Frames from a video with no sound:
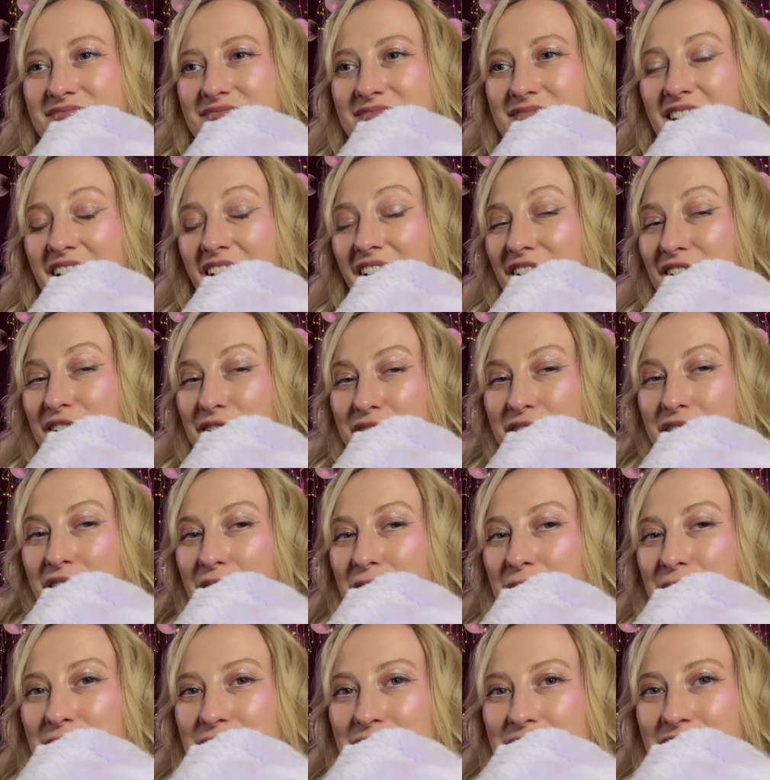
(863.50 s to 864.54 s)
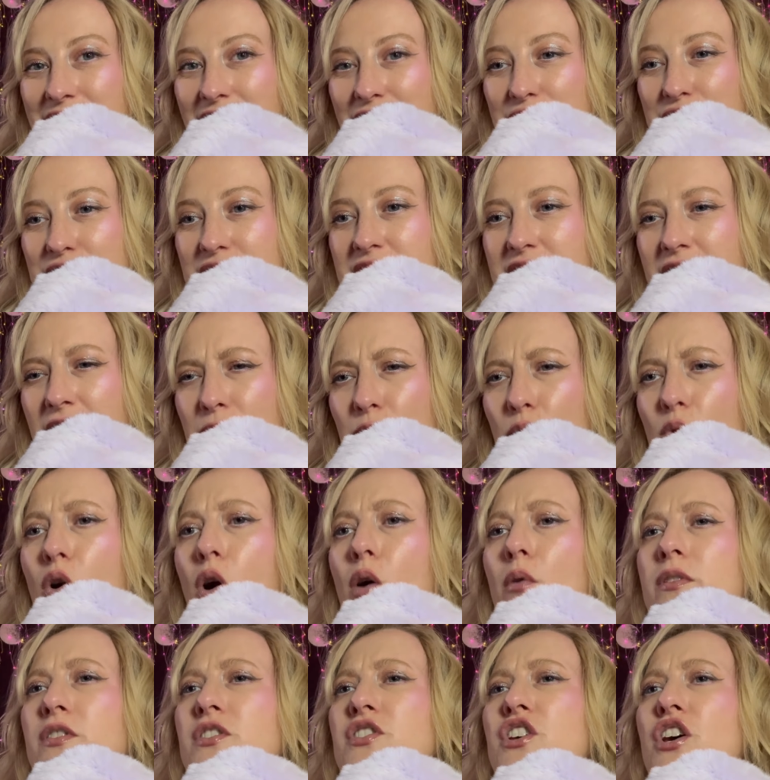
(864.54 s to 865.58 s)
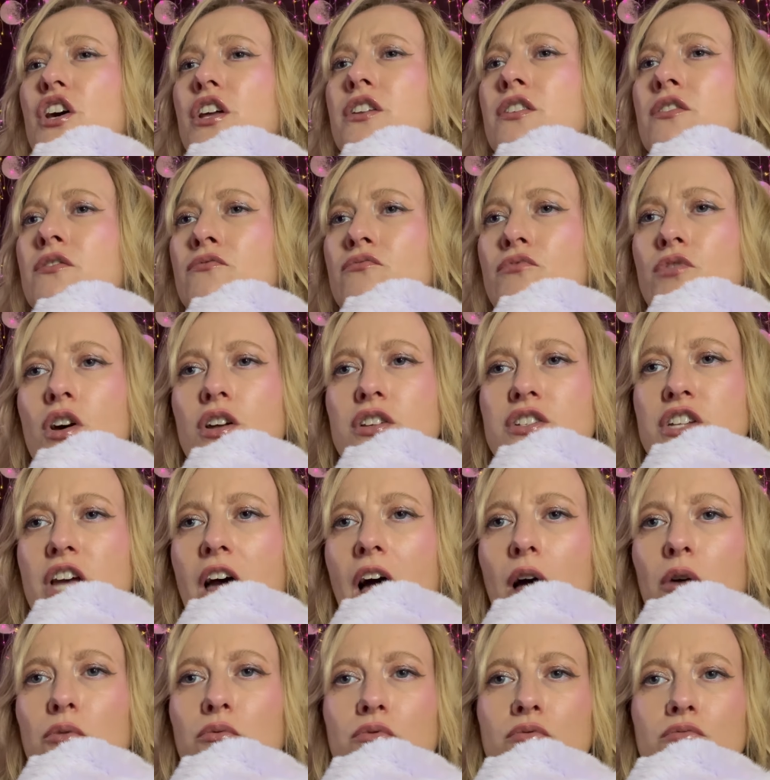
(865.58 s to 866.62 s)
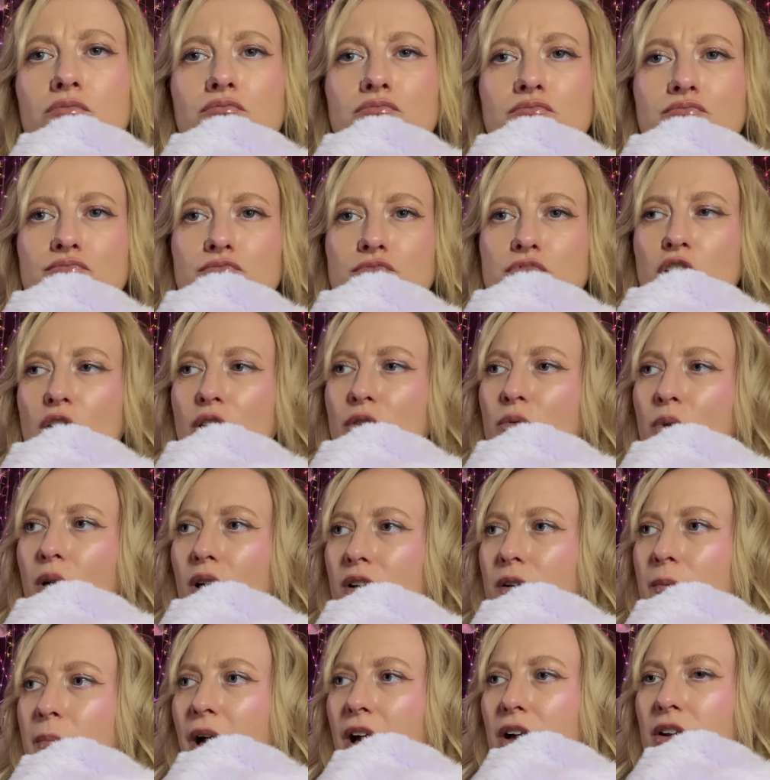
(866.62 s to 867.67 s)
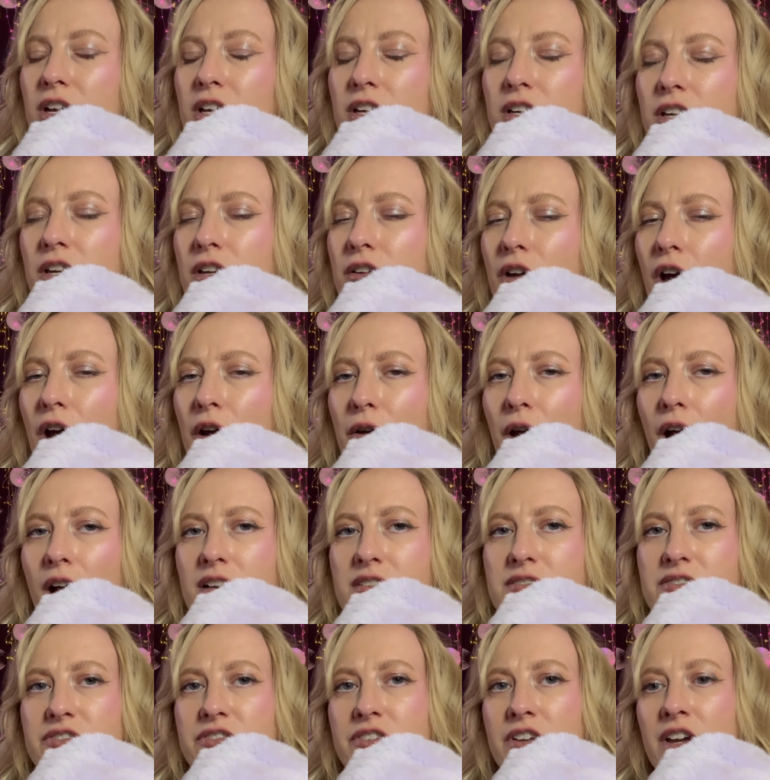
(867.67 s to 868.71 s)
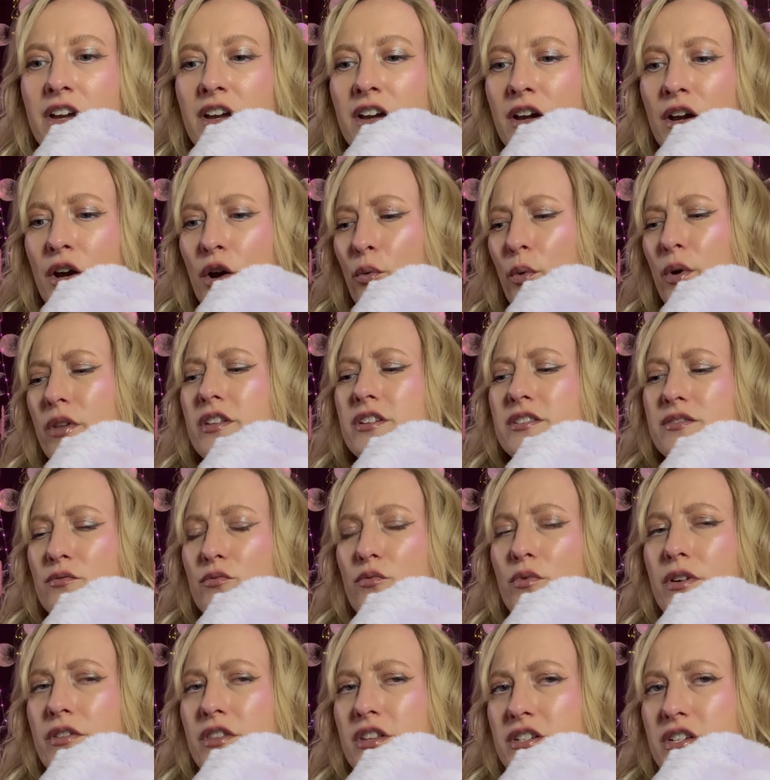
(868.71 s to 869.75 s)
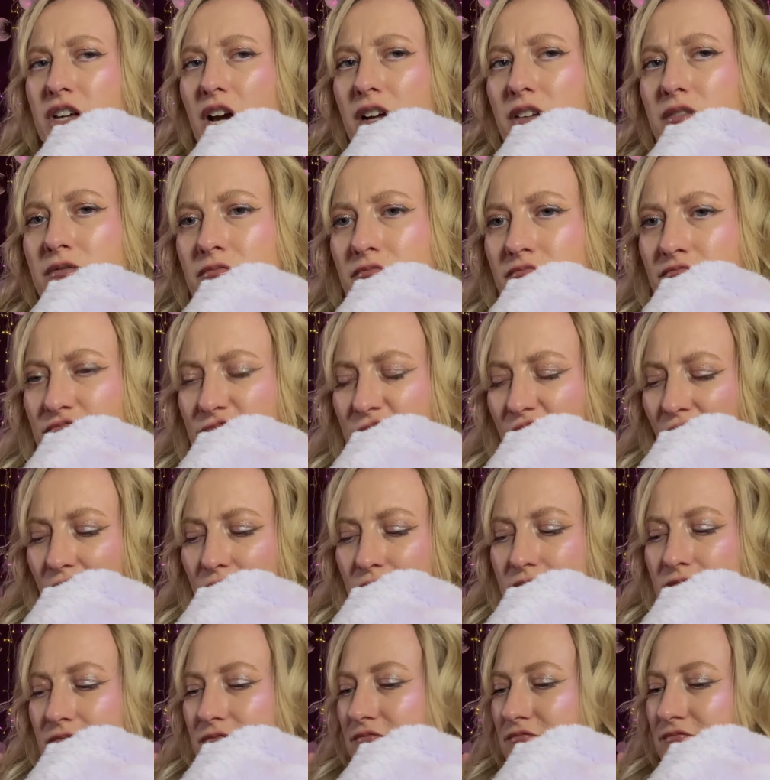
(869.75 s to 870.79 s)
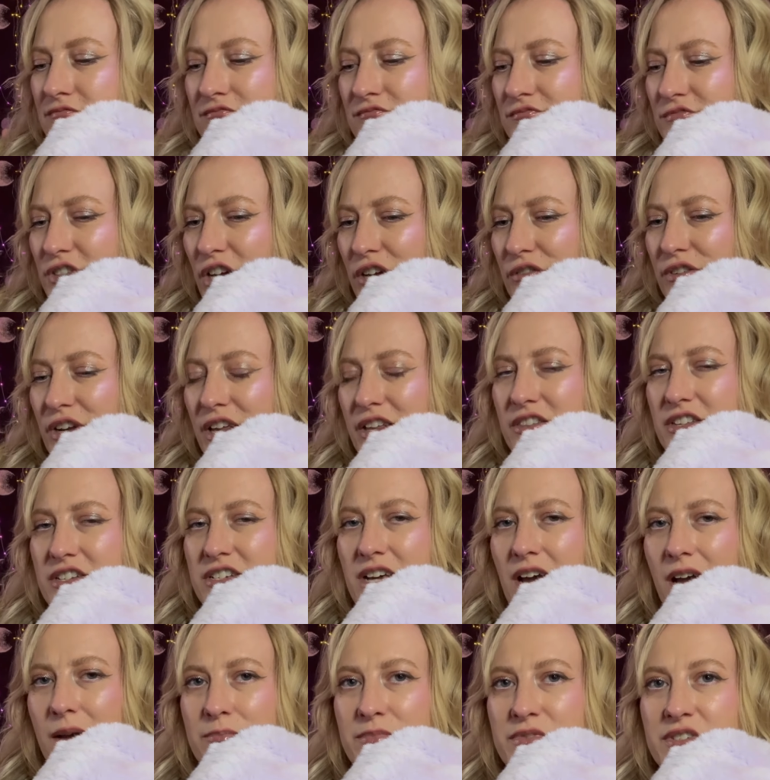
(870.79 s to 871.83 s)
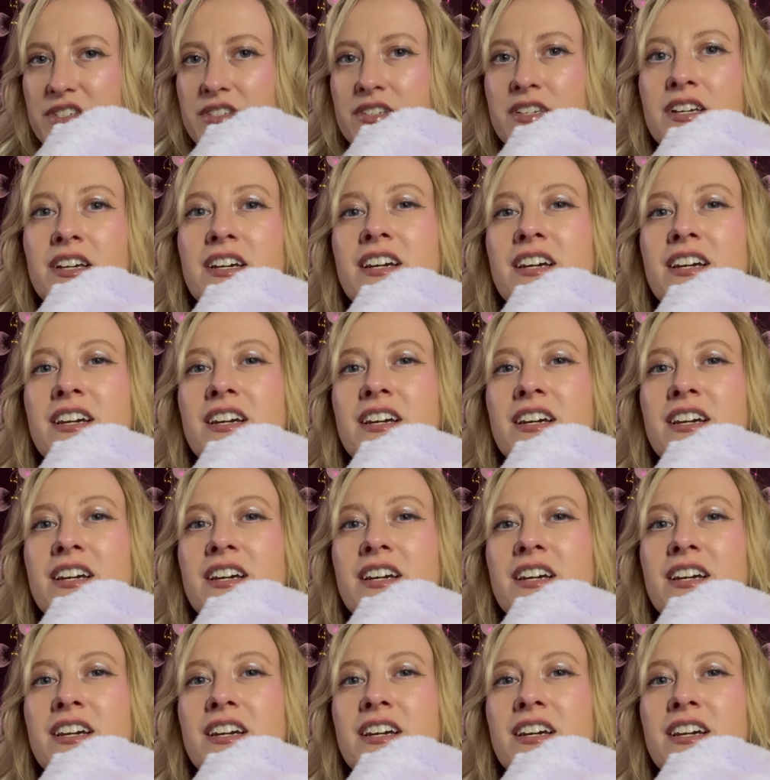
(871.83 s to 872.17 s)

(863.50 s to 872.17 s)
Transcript: yeah, I don't know. They just said, we'll go with 10, not town. Don't worry about it. You know us. We're the 10. Don't need the dubs.